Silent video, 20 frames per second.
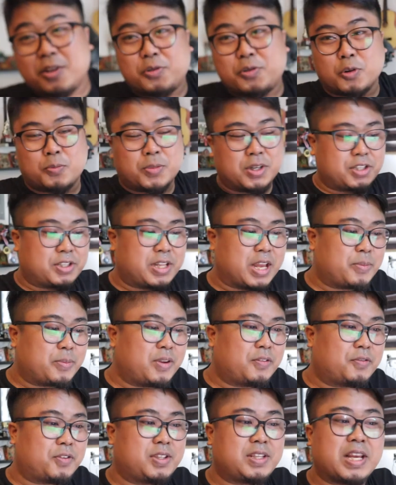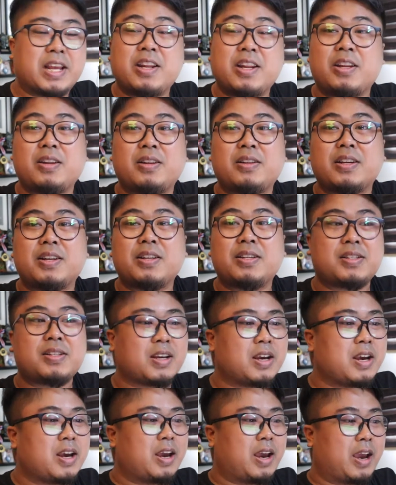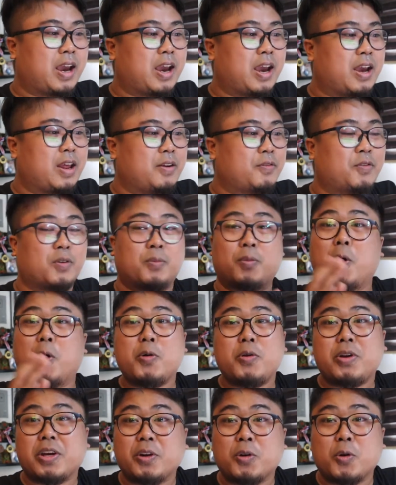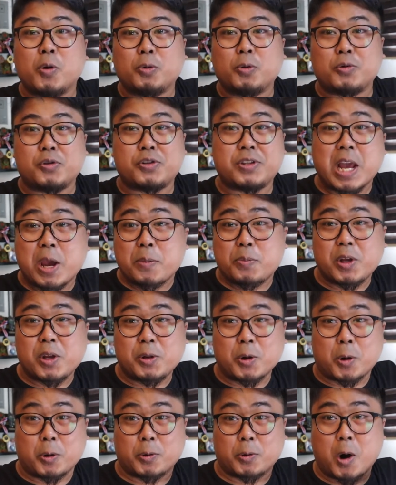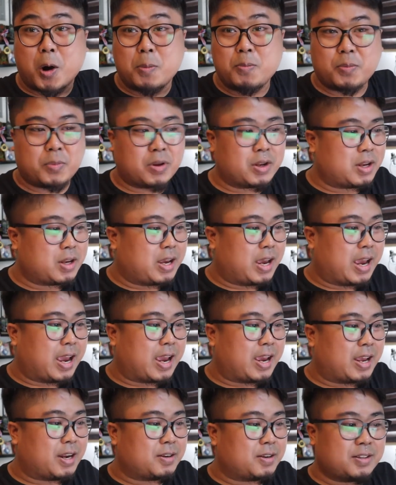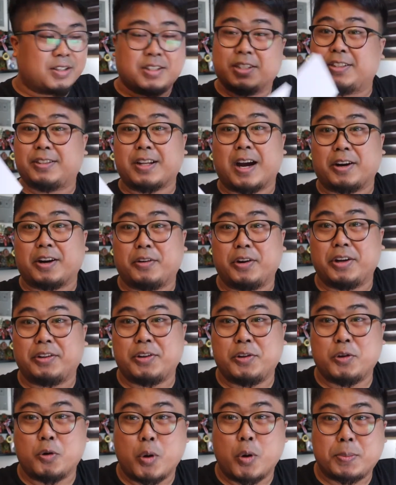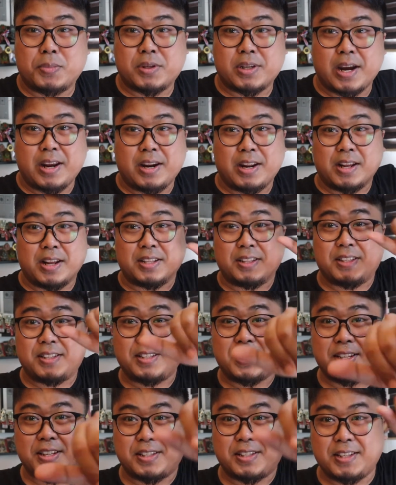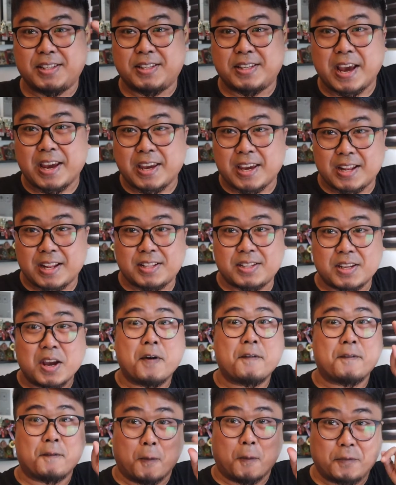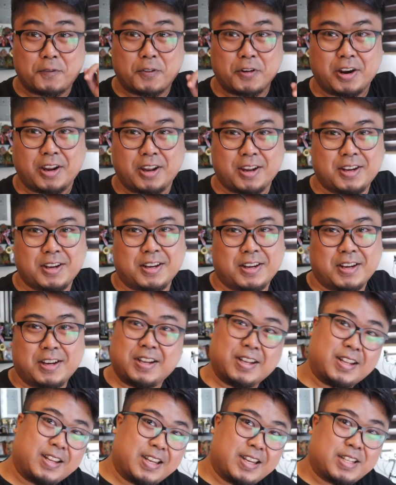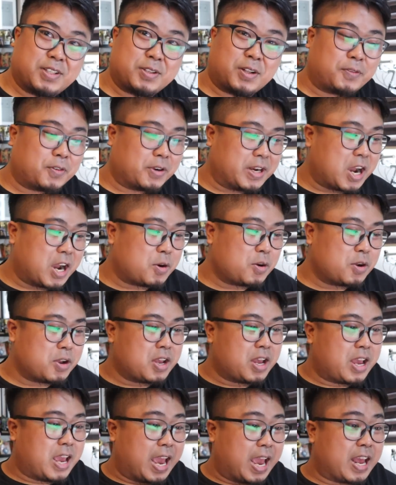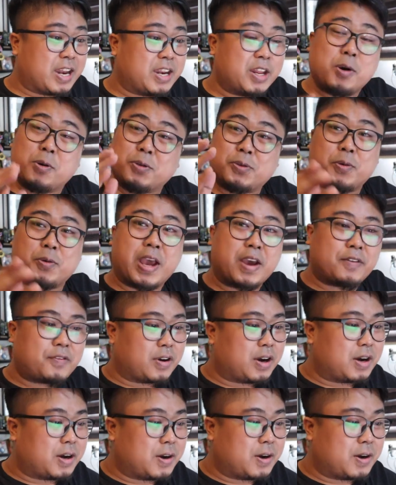you so much, Stackbit, for sending this. And for more, you can go to stackbit.com and start creating your website in 60 seconds for free. That's all for now. And they also have